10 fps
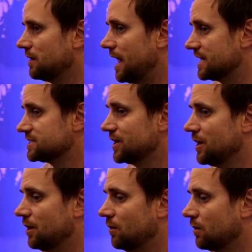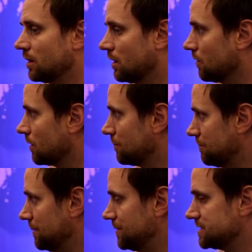SEO or, or
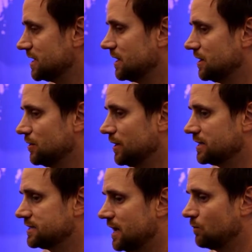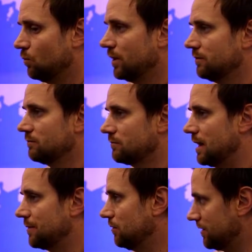PPC, you get down one
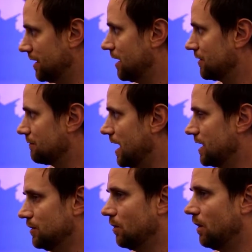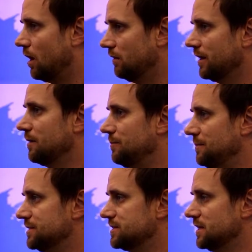rabbit hole or the other, right? You go all in on
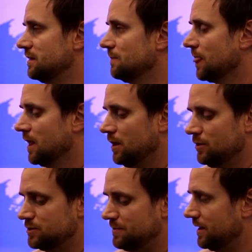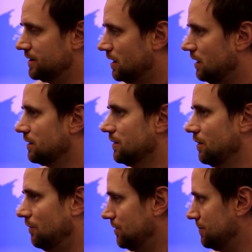PPC, you spend a dollar, you
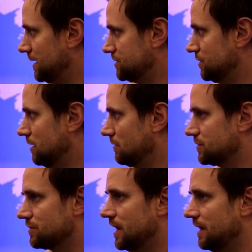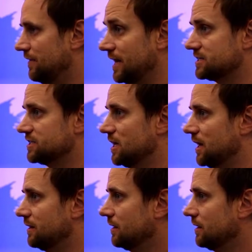hopefully make two dollars, right? And then it's done.